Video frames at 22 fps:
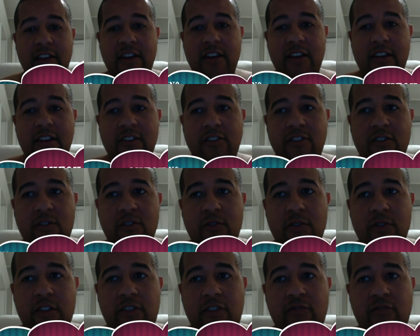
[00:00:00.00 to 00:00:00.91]
So
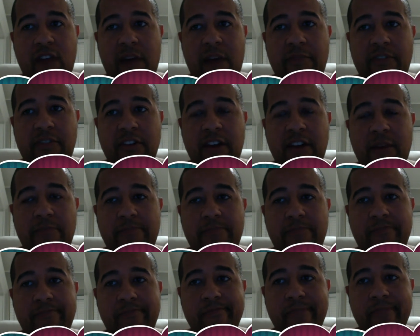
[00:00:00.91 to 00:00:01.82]
this wraps it
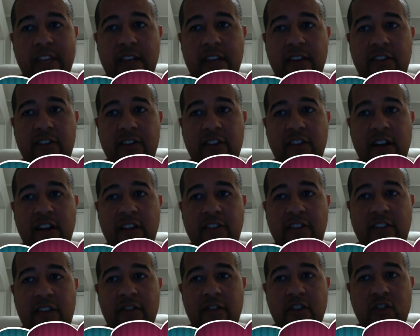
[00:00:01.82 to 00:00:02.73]
up. It's
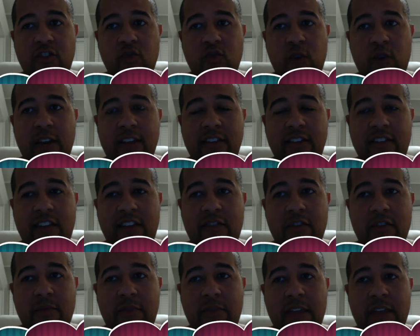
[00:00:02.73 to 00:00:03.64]

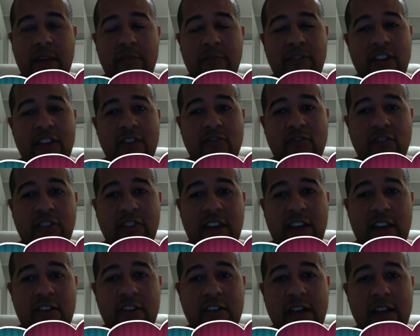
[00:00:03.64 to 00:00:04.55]
7:27 uh, p.m. Central
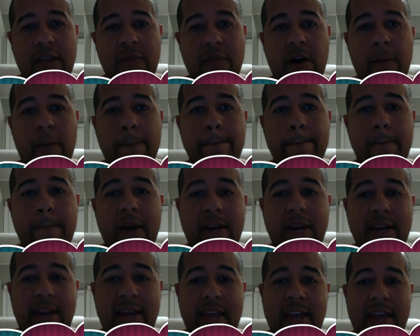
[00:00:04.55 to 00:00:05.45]
Standard Time on
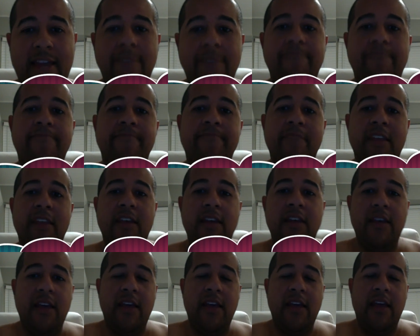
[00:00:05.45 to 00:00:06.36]
Monday,
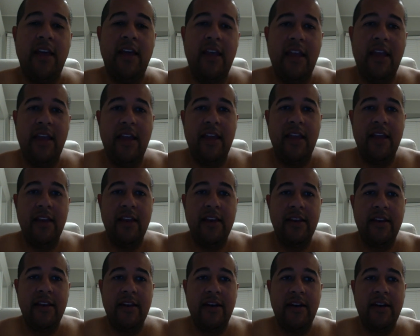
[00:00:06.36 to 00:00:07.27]

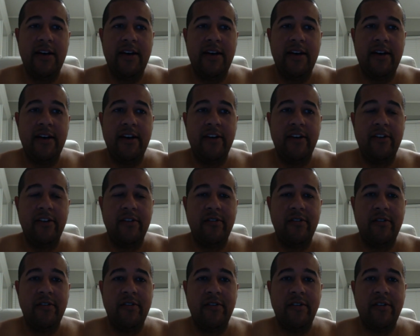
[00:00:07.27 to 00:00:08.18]
and uh,
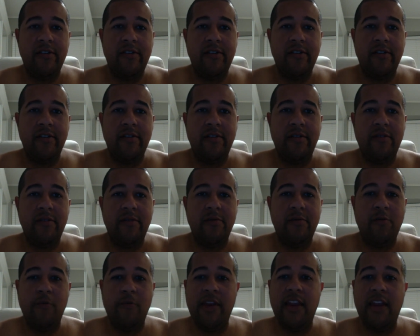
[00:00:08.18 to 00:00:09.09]

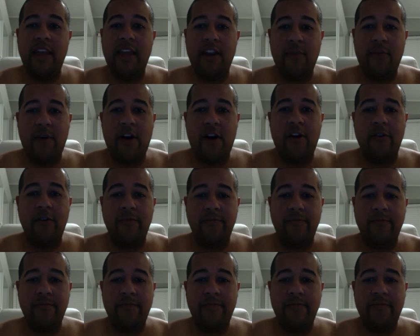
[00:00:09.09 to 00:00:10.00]
We'll meet again tomorrow.
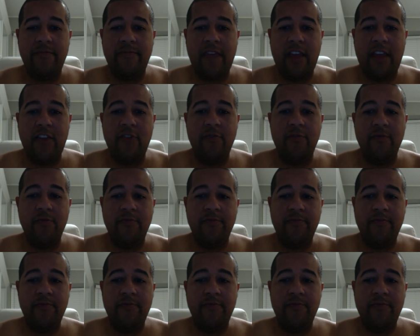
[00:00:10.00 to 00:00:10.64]
Thank you.